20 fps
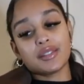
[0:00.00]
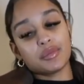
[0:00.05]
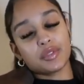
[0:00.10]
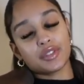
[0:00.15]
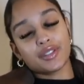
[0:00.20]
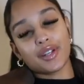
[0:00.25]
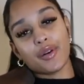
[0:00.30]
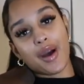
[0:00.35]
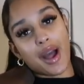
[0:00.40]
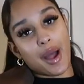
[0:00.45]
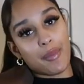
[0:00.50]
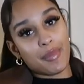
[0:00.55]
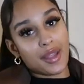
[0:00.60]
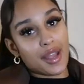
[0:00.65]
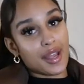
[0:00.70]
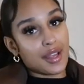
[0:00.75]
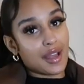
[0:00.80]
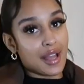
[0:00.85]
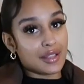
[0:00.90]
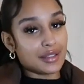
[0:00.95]
I'm so happy
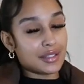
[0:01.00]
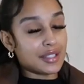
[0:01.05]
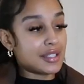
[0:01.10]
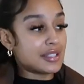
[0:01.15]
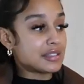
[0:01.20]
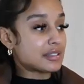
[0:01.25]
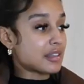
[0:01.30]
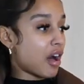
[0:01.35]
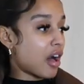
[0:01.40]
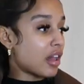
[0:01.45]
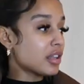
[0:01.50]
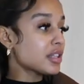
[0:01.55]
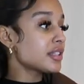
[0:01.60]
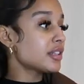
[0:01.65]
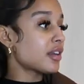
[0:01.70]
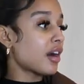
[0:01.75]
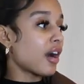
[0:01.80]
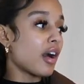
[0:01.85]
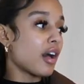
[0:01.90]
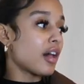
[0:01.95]
I got this. All
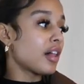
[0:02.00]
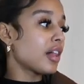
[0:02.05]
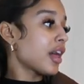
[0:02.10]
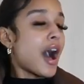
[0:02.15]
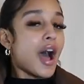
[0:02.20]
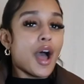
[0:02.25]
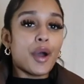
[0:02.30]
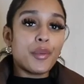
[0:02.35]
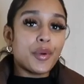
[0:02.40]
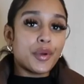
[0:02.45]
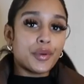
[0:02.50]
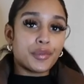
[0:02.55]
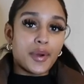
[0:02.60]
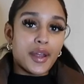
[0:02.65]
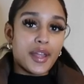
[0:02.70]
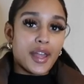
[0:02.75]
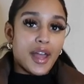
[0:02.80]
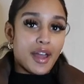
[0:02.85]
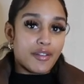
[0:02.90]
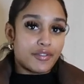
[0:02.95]
in all, I would
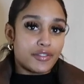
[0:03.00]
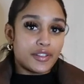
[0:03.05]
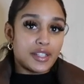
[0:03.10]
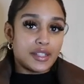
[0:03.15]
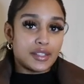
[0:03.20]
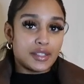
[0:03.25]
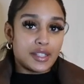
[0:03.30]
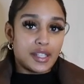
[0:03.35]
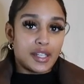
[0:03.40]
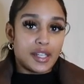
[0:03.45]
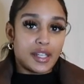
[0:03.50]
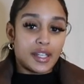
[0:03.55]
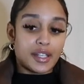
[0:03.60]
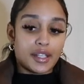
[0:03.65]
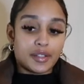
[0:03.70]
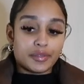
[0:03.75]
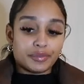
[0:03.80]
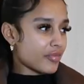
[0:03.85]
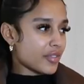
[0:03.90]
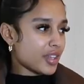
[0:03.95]
rate
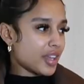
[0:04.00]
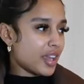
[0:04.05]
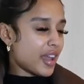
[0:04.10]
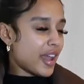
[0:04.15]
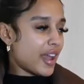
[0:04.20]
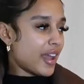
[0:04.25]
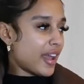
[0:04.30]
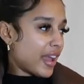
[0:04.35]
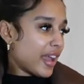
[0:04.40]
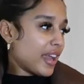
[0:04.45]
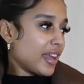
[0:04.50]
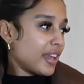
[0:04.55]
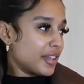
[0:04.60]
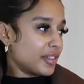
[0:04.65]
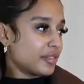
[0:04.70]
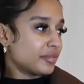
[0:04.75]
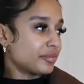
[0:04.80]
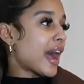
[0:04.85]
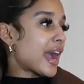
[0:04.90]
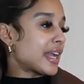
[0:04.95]
everything at eight.
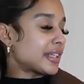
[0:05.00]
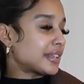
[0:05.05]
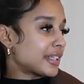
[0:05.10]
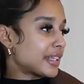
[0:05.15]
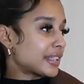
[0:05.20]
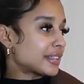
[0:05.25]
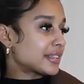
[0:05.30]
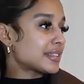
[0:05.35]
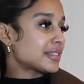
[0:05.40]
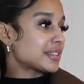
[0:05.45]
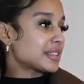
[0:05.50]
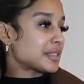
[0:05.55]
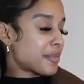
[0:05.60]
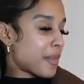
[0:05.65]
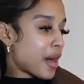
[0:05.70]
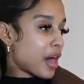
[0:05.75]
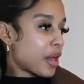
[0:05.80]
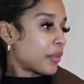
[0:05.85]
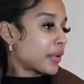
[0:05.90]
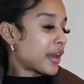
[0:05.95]
I think the
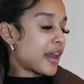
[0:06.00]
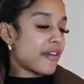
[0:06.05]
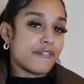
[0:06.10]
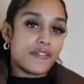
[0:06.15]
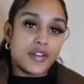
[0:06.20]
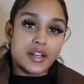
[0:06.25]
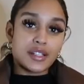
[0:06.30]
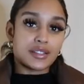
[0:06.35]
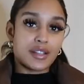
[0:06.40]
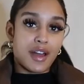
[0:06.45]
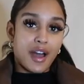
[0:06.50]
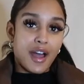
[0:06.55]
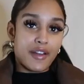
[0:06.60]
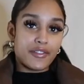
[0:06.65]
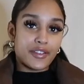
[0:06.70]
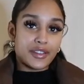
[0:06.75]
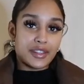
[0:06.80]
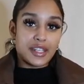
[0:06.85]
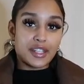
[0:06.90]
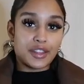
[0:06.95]
smell when I first got
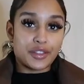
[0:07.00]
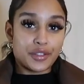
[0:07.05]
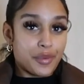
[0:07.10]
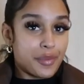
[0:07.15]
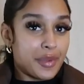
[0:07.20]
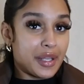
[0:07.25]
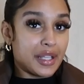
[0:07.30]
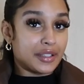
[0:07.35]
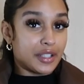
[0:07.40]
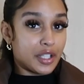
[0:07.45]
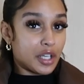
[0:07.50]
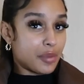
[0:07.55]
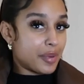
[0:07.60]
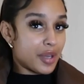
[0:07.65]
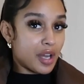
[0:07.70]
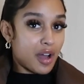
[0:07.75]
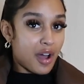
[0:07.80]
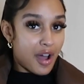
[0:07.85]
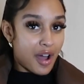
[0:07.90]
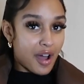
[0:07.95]
everything threw me a little
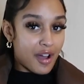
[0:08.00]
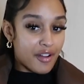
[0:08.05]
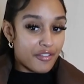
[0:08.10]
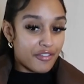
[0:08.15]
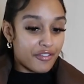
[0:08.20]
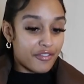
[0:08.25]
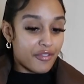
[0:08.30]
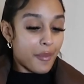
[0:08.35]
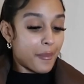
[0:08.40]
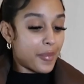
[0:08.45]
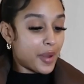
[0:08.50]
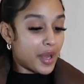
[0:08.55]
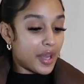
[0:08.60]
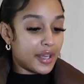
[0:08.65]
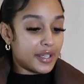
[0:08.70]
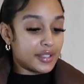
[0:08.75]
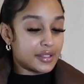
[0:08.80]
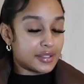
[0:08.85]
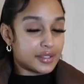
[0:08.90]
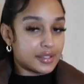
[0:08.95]
bit off,
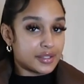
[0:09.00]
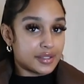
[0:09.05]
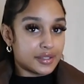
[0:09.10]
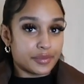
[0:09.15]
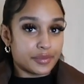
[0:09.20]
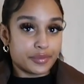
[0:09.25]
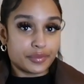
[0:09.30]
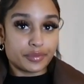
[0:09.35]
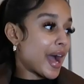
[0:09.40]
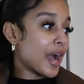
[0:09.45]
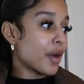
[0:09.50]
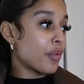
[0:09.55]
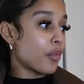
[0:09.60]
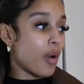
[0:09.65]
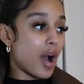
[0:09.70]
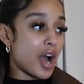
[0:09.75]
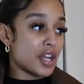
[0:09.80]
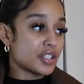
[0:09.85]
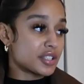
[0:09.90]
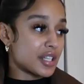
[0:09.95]
but I
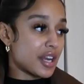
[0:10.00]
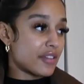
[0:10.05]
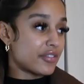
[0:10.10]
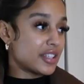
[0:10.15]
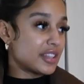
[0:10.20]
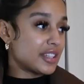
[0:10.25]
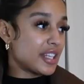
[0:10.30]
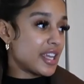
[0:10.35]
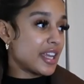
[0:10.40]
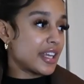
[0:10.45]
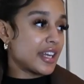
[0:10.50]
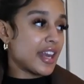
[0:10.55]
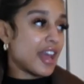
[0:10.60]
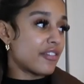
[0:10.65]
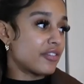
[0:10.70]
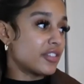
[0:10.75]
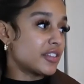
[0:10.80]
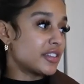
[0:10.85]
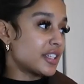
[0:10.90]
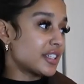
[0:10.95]
washed everything and
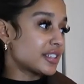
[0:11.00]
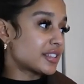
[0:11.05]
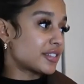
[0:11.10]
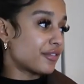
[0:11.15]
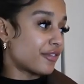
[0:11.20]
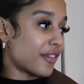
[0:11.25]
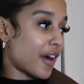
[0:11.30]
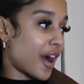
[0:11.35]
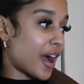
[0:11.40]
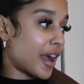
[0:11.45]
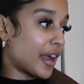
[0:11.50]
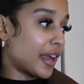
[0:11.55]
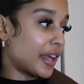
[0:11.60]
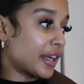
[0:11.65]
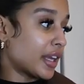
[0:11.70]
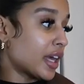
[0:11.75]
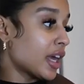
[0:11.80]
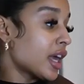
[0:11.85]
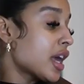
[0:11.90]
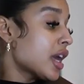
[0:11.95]
everything's
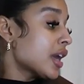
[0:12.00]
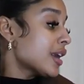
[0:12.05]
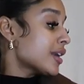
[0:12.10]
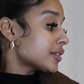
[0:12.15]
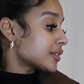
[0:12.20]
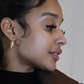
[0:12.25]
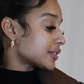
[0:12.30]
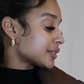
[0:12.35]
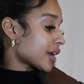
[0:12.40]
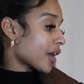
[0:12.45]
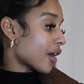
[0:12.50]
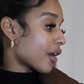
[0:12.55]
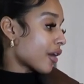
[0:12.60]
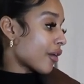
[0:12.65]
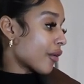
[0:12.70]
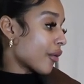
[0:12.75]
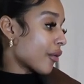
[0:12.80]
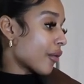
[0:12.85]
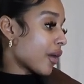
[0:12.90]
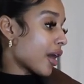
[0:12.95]
fine.
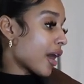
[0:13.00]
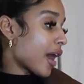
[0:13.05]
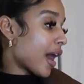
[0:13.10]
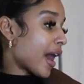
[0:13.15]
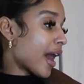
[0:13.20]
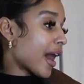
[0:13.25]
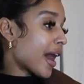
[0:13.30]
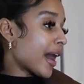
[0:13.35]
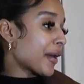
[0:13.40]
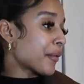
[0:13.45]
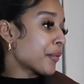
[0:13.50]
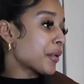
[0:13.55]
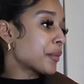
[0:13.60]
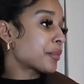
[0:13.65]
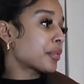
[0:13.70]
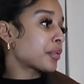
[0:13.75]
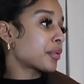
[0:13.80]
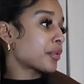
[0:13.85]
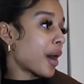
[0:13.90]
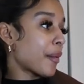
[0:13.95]
So I would
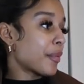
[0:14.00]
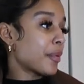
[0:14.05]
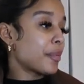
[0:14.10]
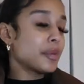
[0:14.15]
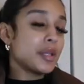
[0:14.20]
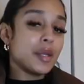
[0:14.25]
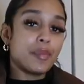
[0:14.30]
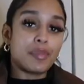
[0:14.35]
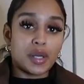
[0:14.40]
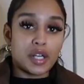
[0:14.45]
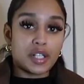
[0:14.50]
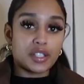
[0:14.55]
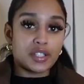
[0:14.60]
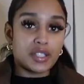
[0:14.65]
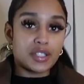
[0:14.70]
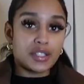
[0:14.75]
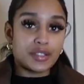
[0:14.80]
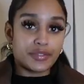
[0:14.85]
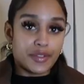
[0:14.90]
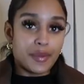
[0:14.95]
probably
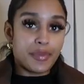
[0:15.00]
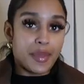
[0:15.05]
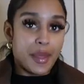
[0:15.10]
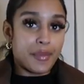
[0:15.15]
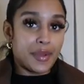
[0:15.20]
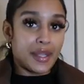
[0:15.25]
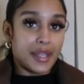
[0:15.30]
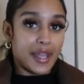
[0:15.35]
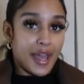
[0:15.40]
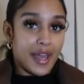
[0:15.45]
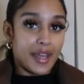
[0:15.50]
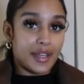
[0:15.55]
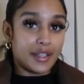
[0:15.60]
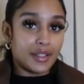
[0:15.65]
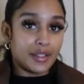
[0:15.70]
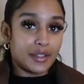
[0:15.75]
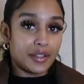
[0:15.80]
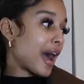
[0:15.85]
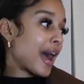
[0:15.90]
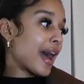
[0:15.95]
purchase from them
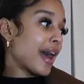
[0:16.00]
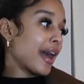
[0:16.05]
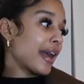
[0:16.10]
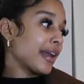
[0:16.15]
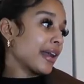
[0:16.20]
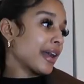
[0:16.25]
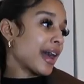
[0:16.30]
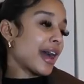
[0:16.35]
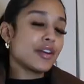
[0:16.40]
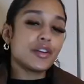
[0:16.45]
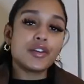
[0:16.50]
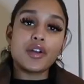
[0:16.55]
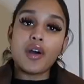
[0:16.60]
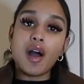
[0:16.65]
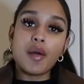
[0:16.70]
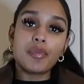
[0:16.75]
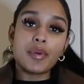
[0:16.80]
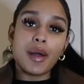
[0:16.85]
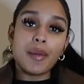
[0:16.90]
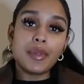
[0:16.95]
again. I, I don't know,
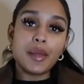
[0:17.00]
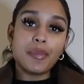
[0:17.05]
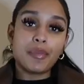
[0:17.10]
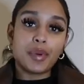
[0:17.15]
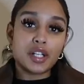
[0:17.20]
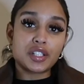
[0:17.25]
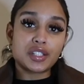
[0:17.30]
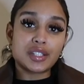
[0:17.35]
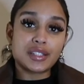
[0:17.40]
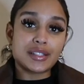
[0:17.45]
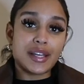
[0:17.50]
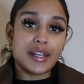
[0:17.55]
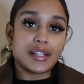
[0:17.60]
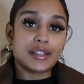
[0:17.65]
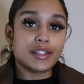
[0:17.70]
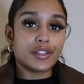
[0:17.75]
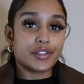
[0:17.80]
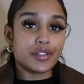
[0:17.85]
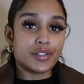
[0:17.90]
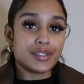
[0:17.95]
I'll probably purchase like
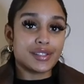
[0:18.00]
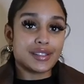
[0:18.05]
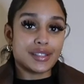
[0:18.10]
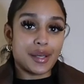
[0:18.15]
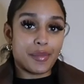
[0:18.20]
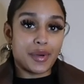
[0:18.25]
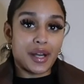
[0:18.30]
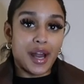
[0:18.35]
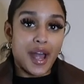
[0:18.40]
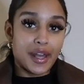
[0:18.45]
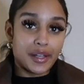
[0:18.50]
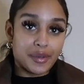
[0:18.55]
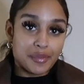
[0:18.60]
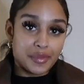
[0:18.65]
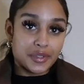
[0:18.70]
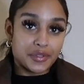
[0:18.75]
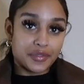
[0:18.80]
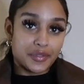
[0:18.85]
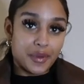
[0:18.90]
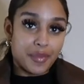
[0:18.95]
little summer
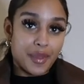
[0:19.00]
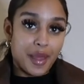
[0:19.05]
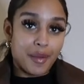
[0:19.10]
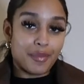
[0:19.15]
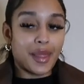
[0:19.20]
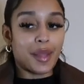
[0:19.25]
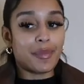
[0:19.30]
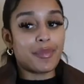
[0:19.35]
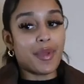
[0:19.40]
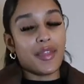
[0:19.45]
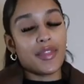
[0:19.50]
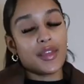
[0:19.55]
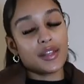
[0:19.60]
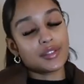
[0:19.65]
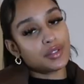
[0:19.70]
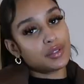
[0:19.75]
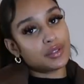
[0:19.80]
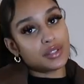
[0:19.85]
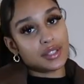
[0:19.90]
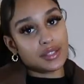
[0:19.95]
items from them, like bathing
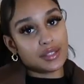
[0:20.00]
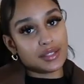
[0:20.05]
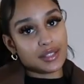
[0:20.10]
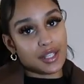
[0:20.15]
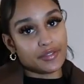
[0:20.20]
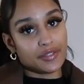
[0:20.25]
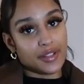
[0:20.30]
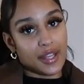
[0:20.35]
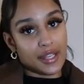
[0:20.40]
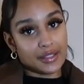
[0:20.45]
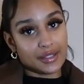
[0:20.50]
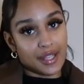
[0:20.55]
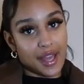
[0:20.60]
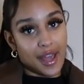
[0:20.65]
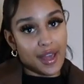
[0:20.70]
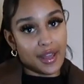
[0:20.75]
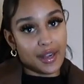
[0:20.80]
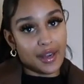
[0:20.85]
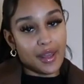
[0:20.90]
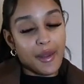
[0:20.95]
suits and stuff like
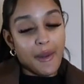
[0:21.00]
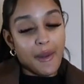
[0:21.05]
that.